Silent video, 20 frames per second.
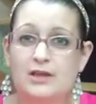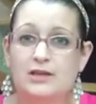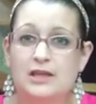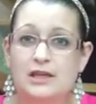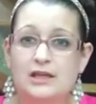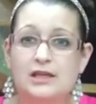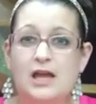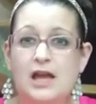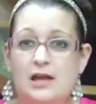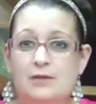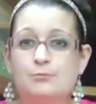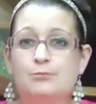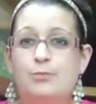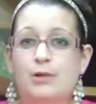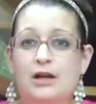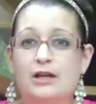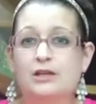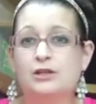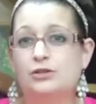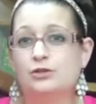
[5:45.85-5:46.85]
and they can
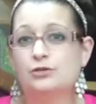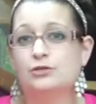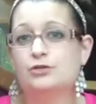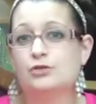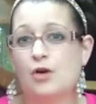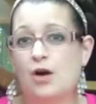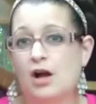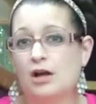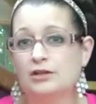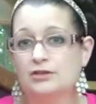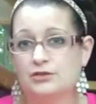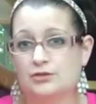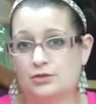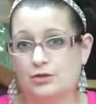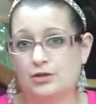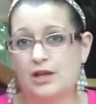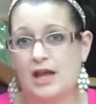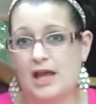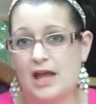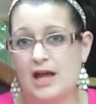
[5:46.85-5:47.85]
bite your dogs
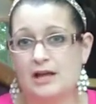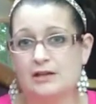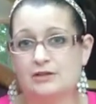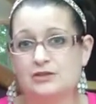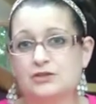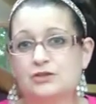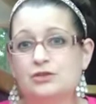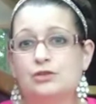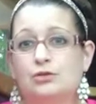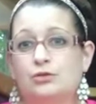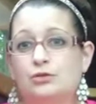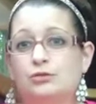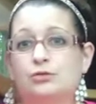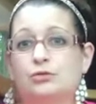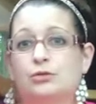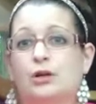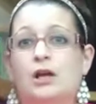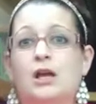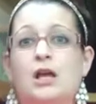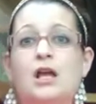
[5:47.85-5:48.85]
or cats
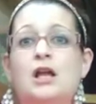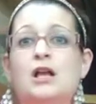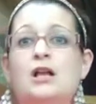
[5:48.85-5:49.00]
too.